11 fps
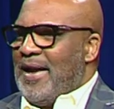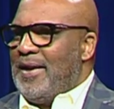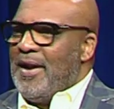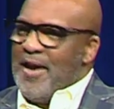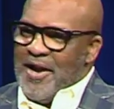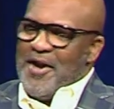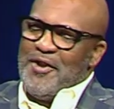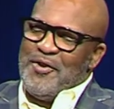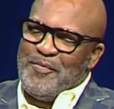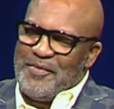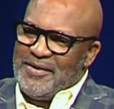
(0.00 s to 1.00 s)
it. And you
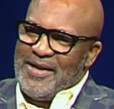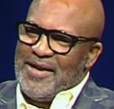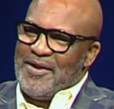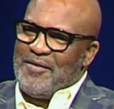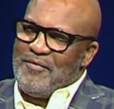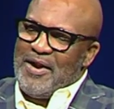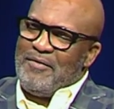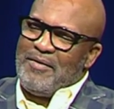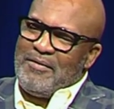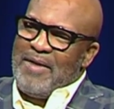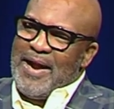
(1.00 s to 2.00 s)
put that in rhetoric
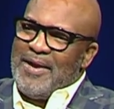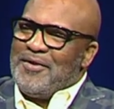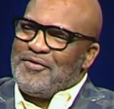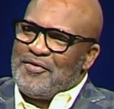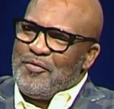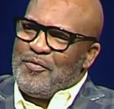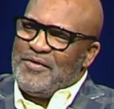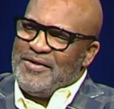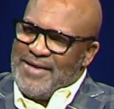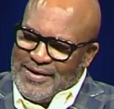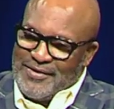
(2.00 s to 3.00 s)
writing
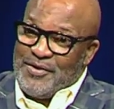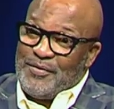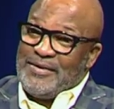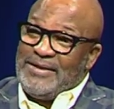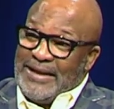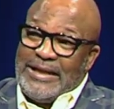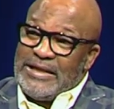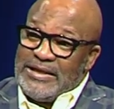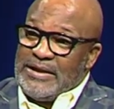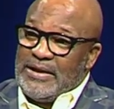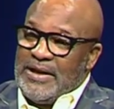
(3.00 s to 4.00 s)
so
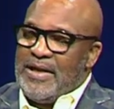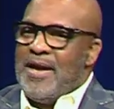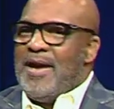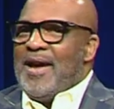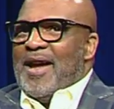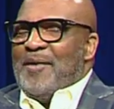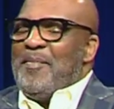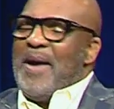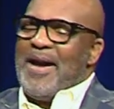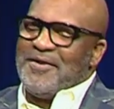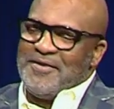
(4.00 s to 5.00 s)
diligently and
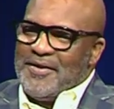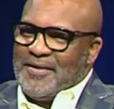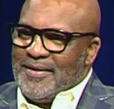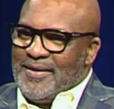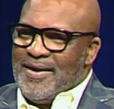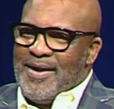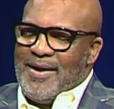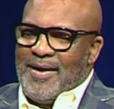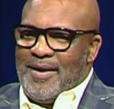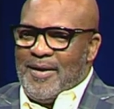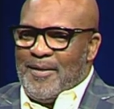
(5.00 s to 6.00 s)
passionately.
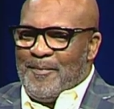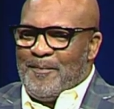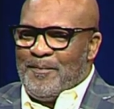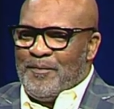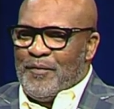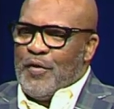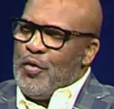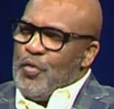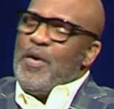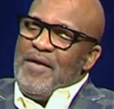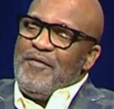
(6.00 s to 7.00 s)
Who
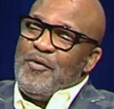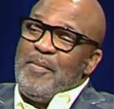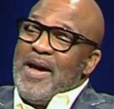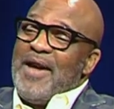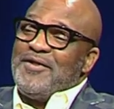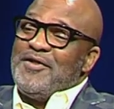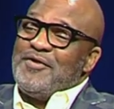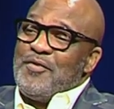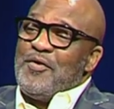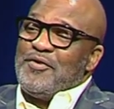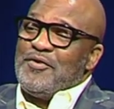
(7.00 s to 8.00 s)
have you passed this
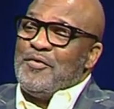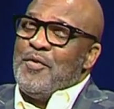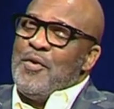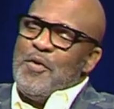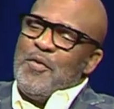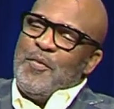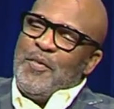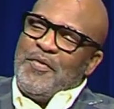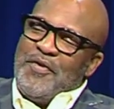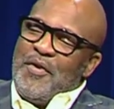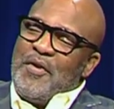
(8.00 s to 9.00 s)
on to with
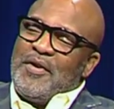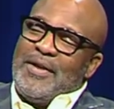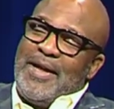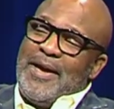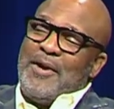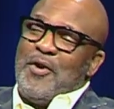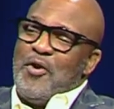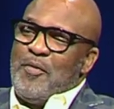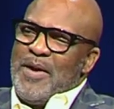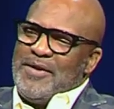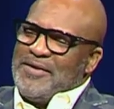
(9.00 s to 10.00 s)
your clang at home?
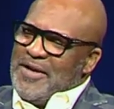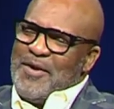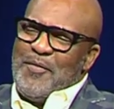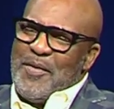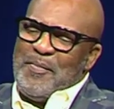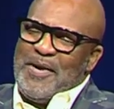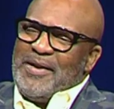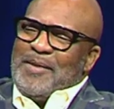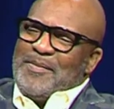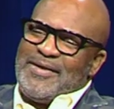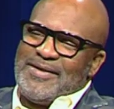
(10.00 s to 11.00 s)
Has anyone picked up
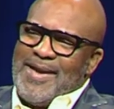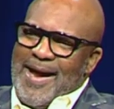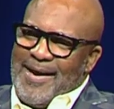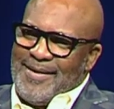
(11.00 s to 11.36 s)
the snack?